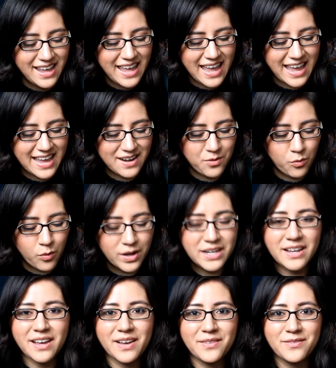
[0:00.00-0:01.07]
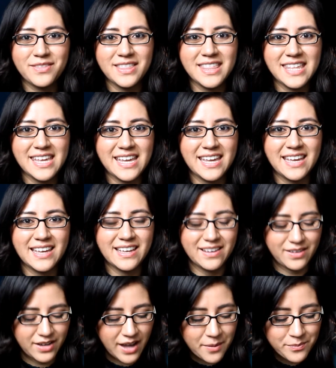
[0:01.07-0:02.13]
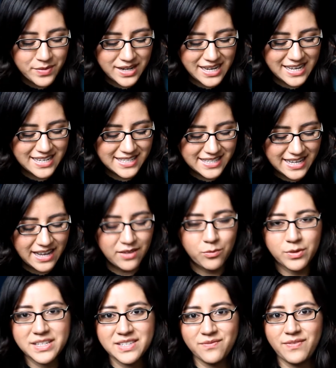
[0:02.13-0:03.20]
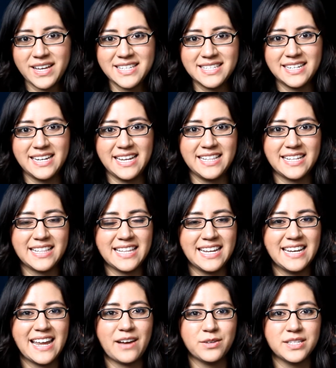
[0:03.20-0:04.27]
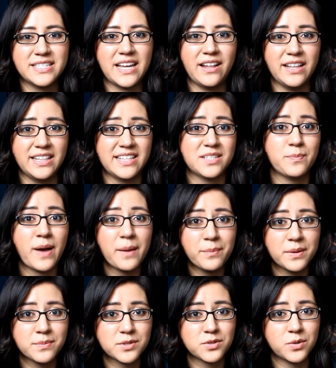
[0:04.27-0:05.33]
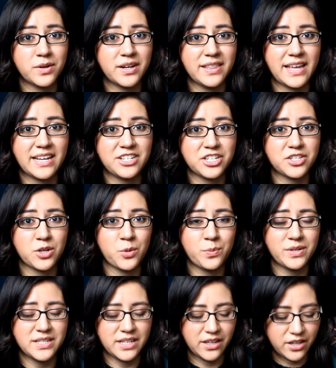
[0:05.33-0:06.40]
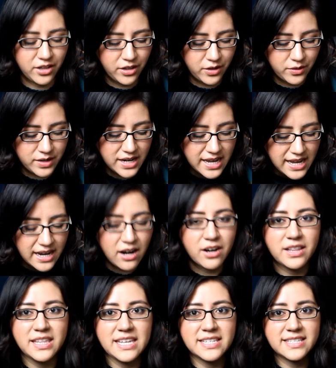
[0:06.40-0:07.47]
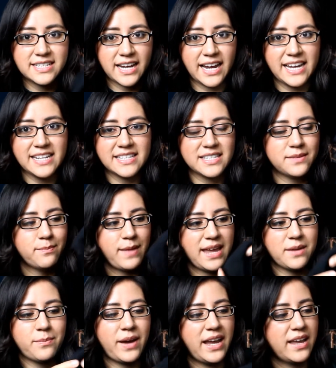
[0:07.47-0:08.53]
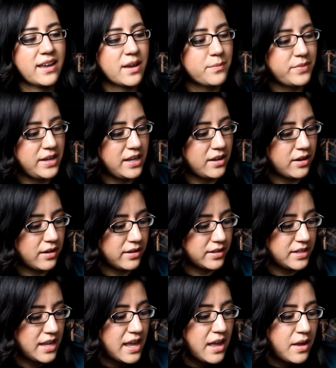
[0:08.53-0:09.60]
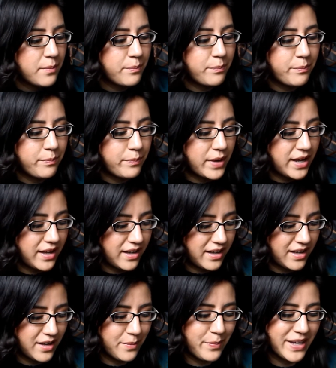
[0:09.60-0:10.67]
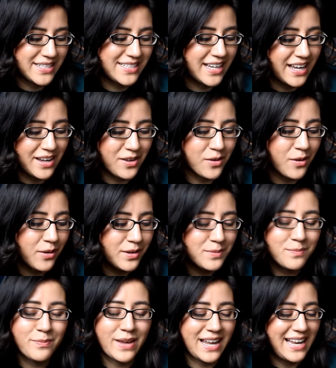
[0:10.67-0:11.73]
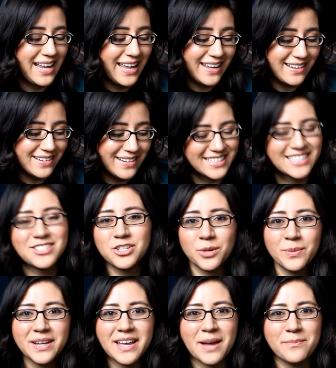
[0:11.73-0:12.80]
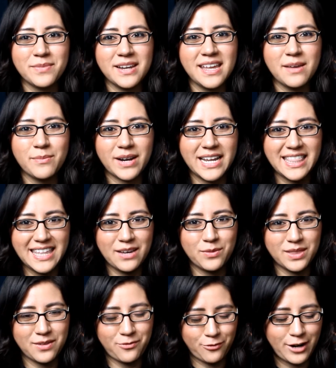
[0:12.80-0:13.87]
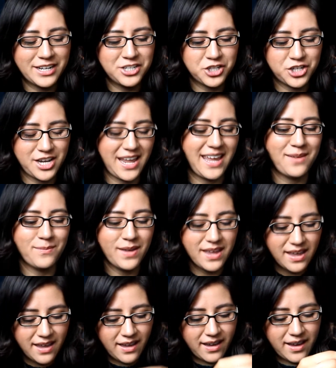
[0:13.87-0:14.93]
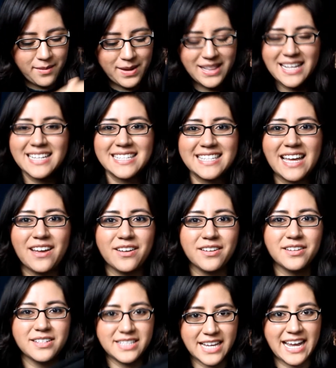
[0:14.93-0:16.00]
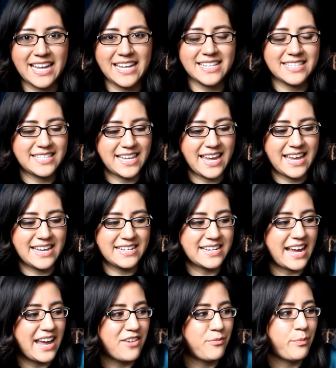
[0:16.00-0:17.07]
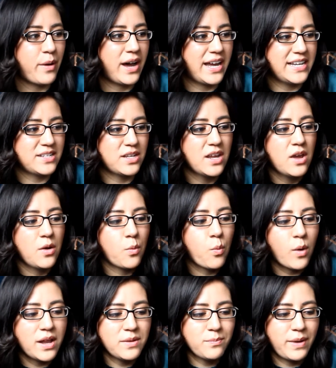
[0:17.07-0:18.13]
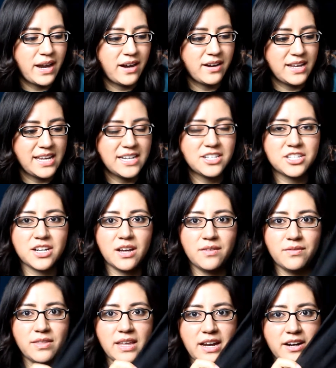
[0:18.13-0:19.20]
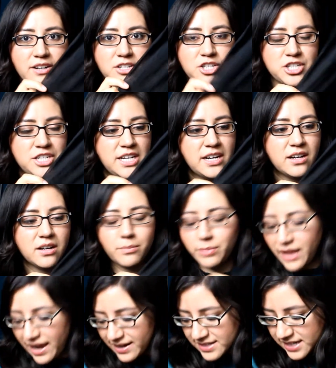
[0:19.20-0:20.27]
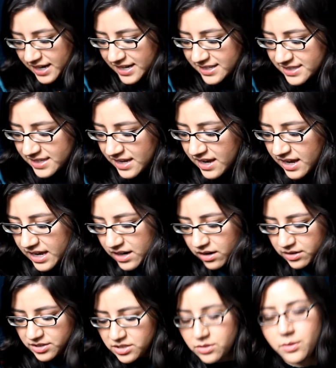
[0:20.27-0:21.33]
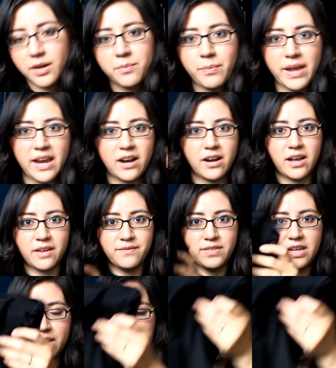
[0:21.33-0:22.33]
And one of the companies that was invested in that they now sell in this pop-up store that just opened in Cologne are these tights made by a company called Bataillon Bellet. It's a German company, but I think with a French name, and they sell tights, and I've bought one pair each of their sheer black tights and also a pair of their